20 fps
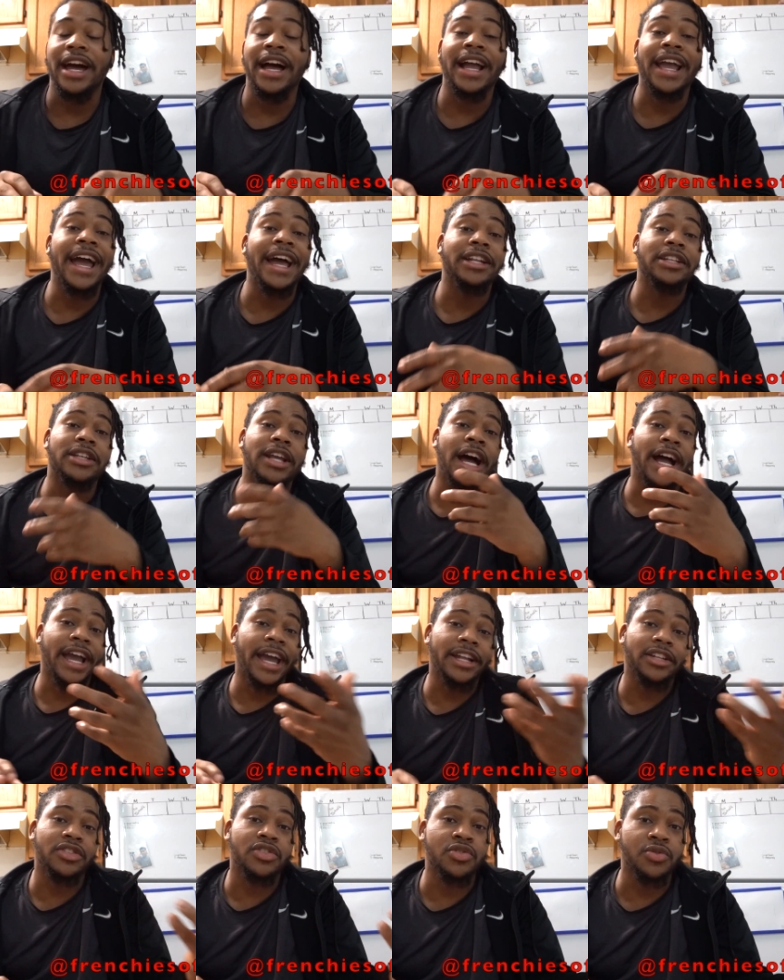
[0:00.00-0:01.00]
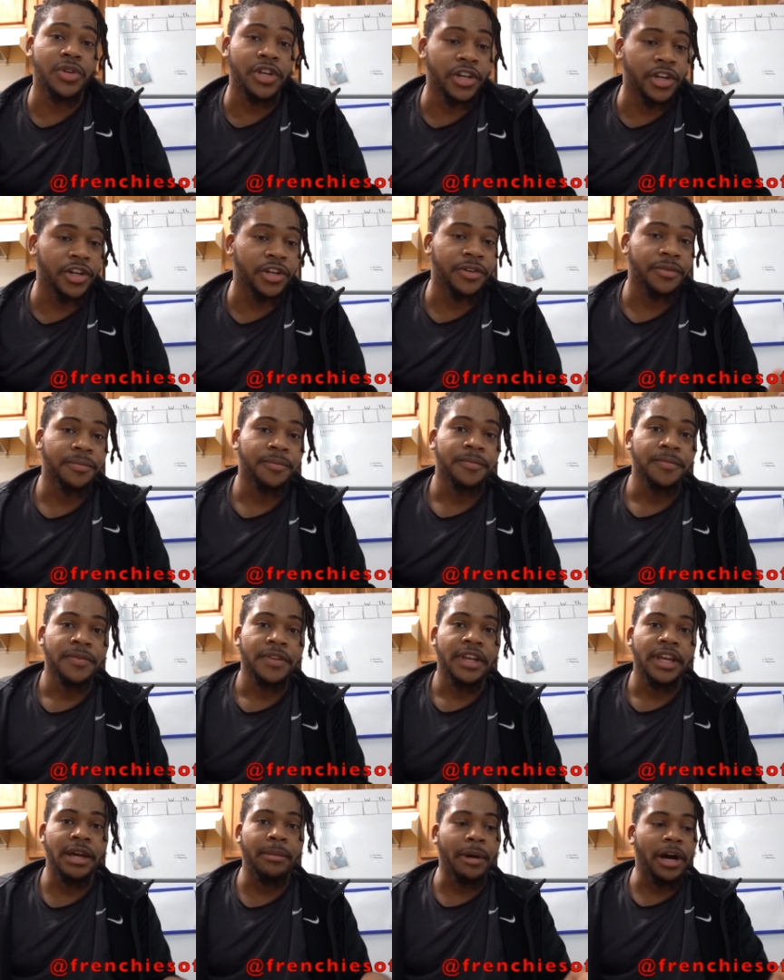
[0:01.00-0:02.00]
I got 2 here
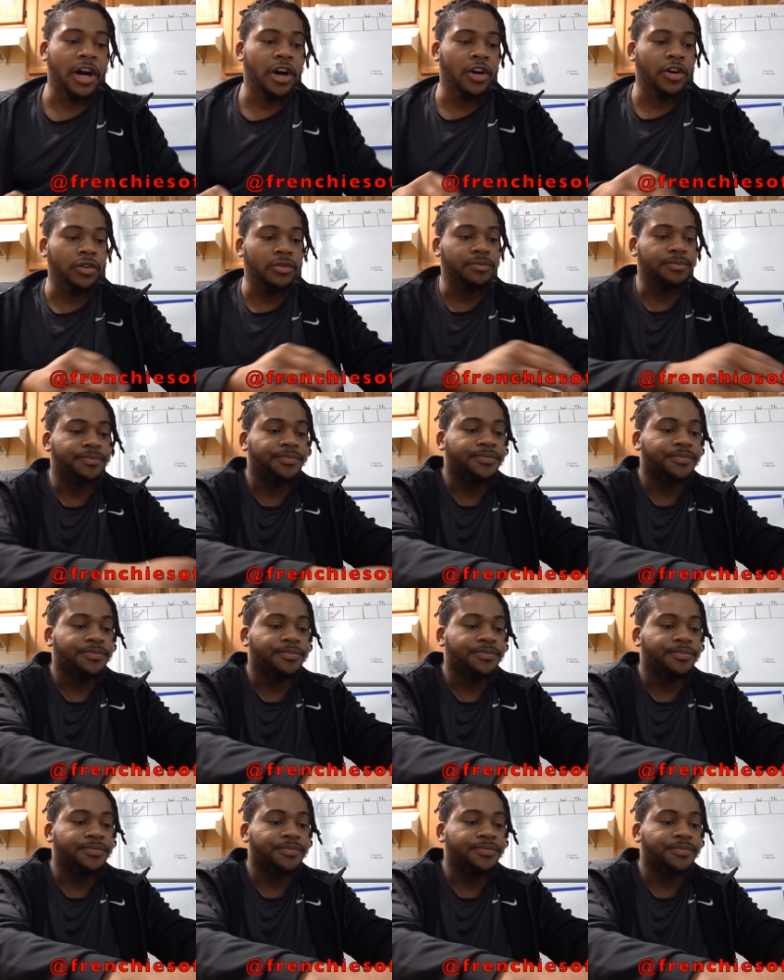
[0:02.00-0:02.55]
in my home.